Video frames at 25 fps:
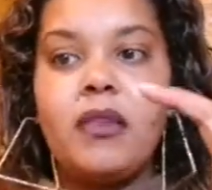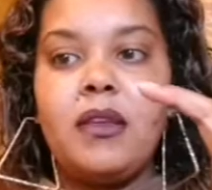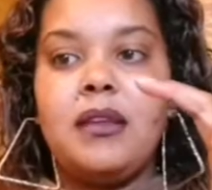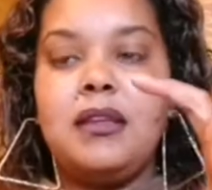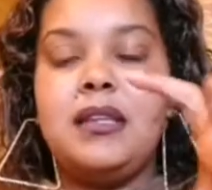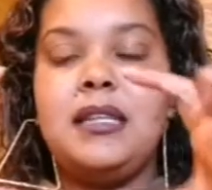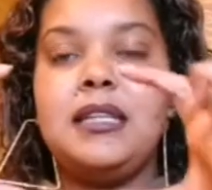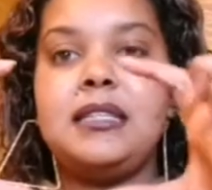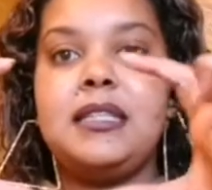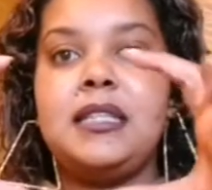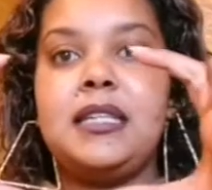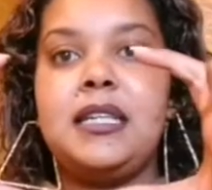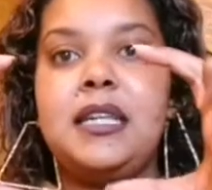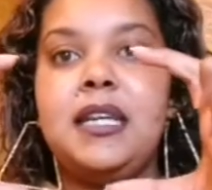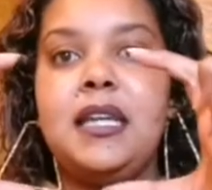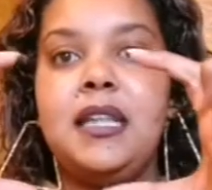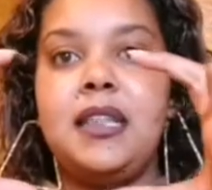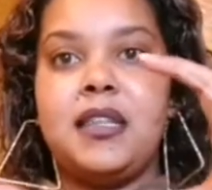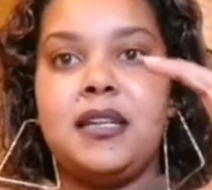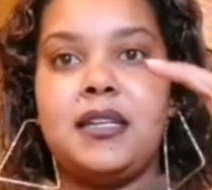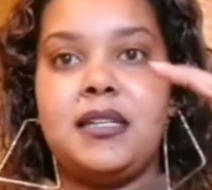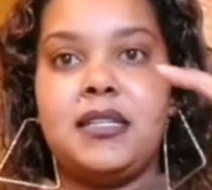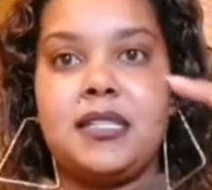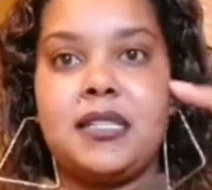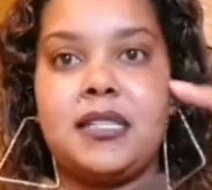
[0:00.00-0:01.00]
literally
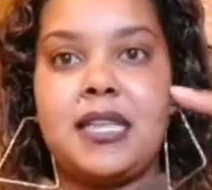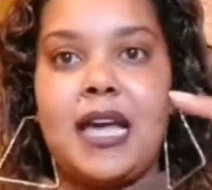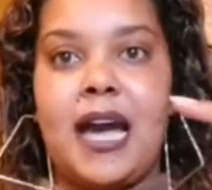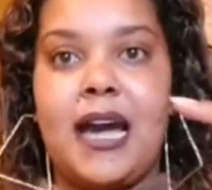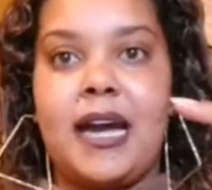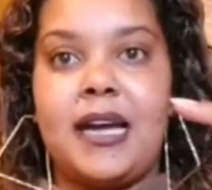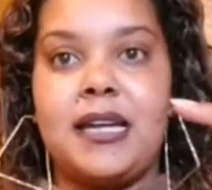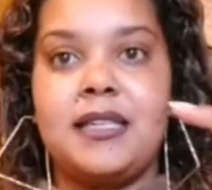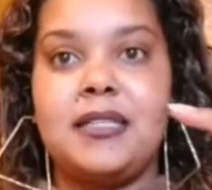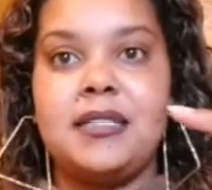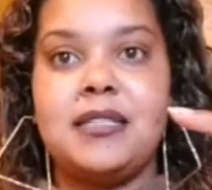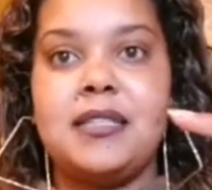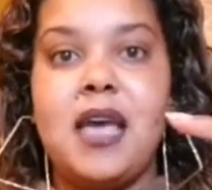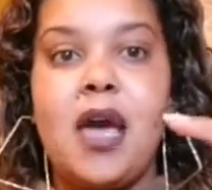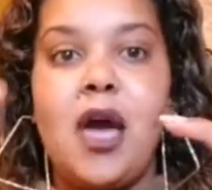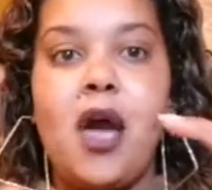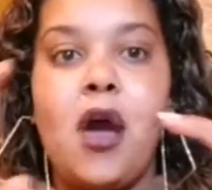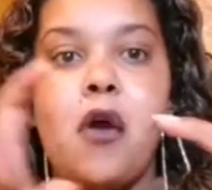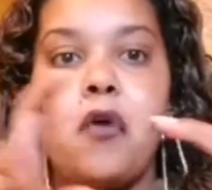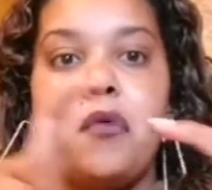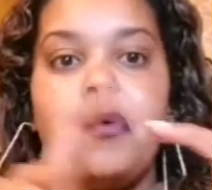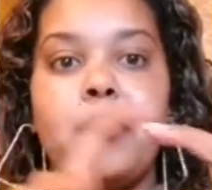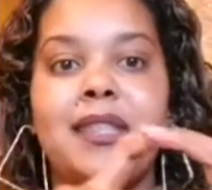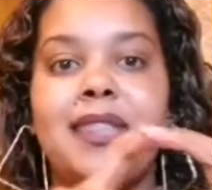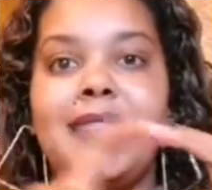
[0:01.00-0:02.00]
the size
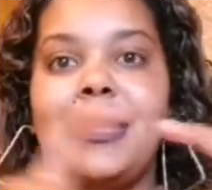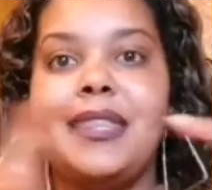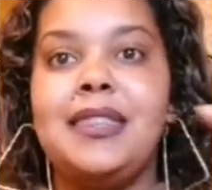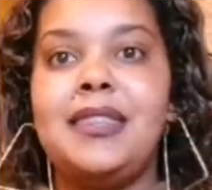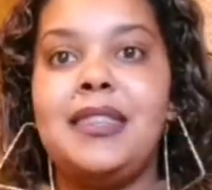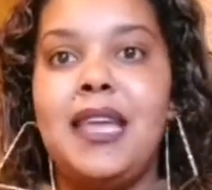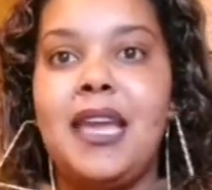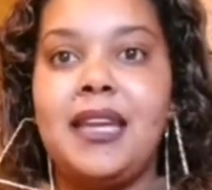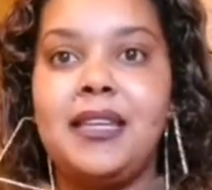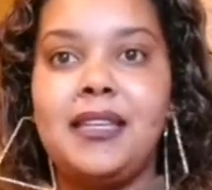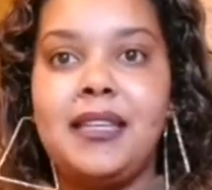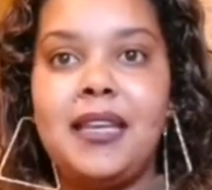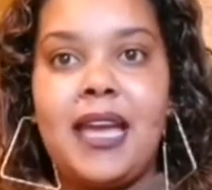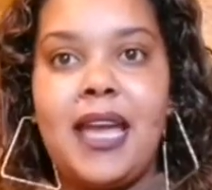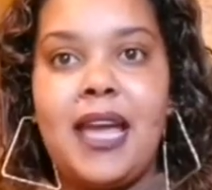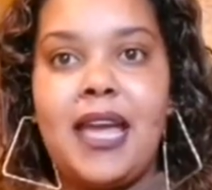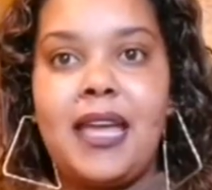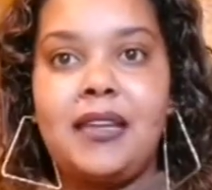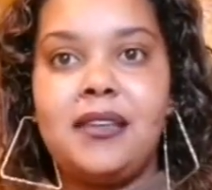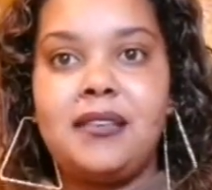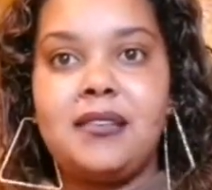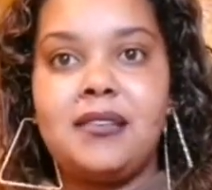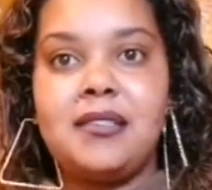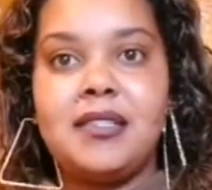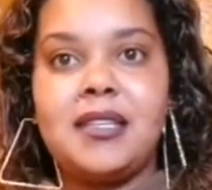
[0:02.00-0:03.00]
with 10
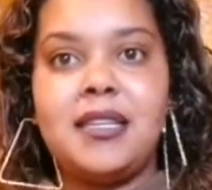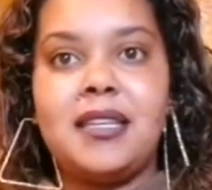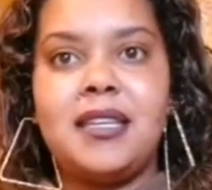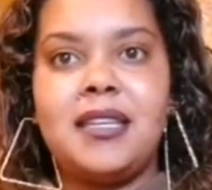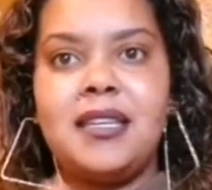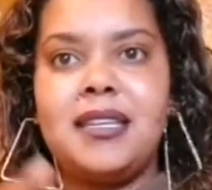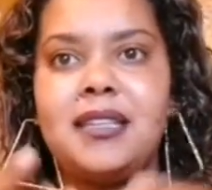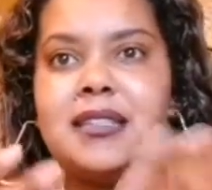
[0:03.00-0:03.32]
candles in it.